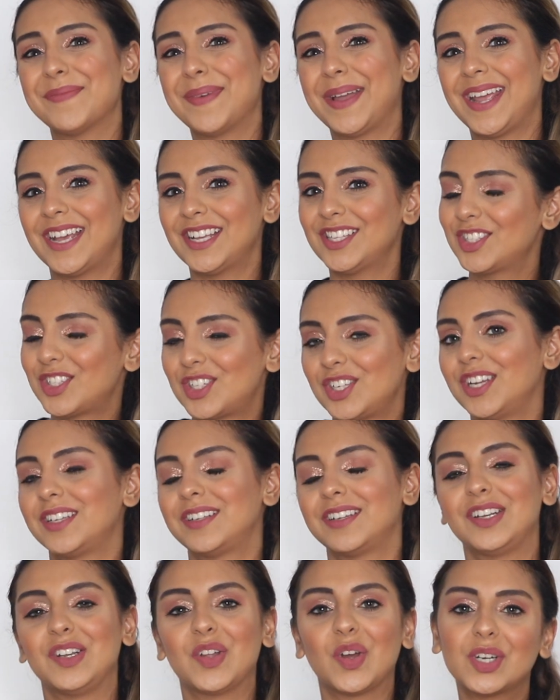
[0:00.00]
my hair
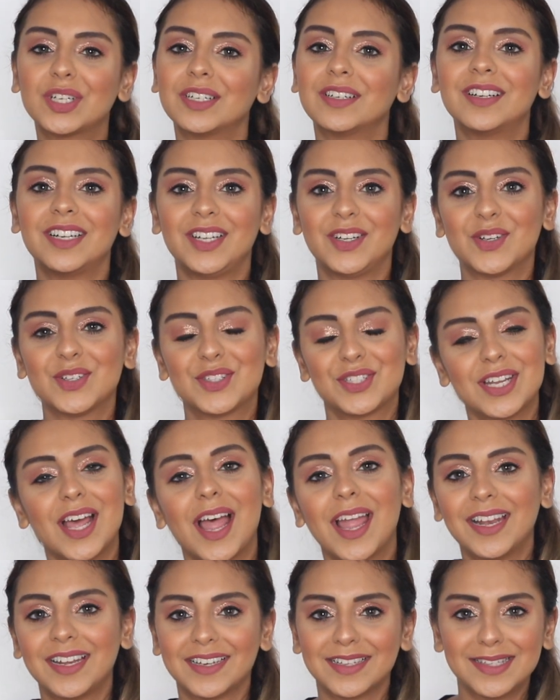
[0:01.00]
straightened or curled or
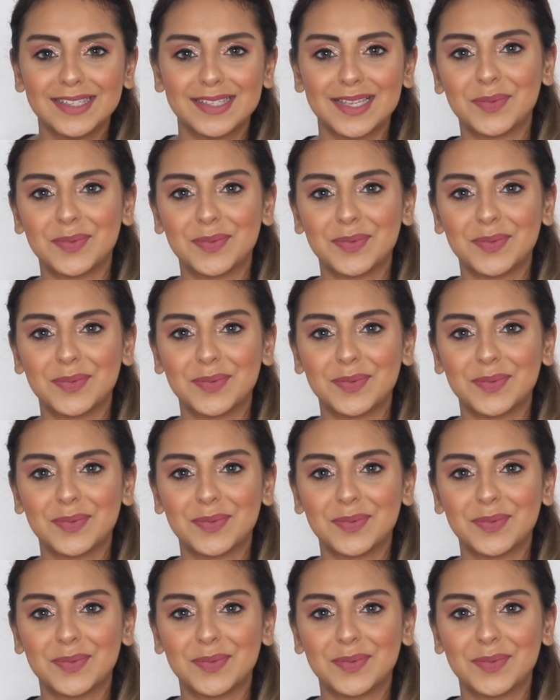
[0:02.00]
styled in